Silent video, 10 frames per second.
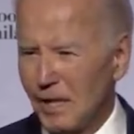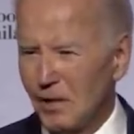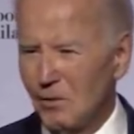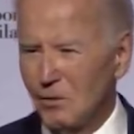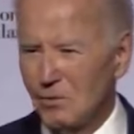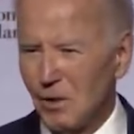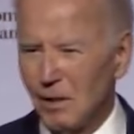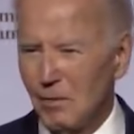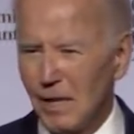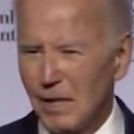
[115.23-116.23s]
who was one
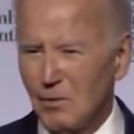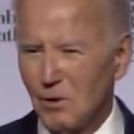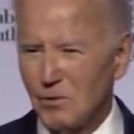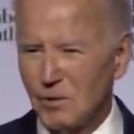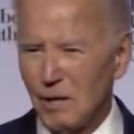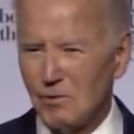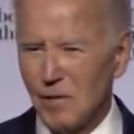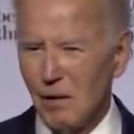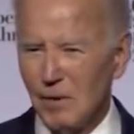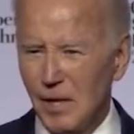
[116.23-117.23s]
of my heroes as I was
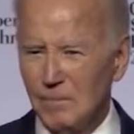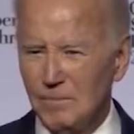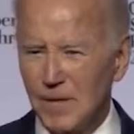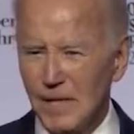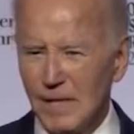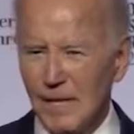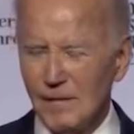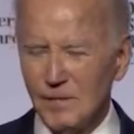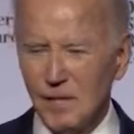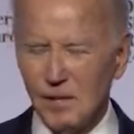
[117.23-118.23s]
coming up
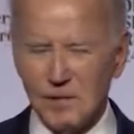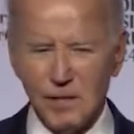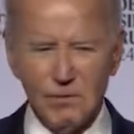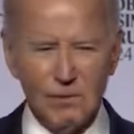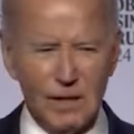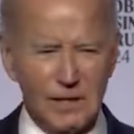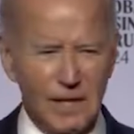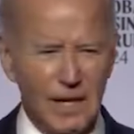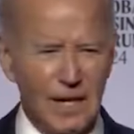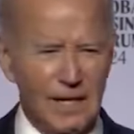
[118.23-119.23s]
as a young civil rights
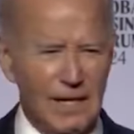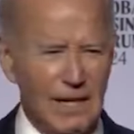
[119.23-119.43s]
guy.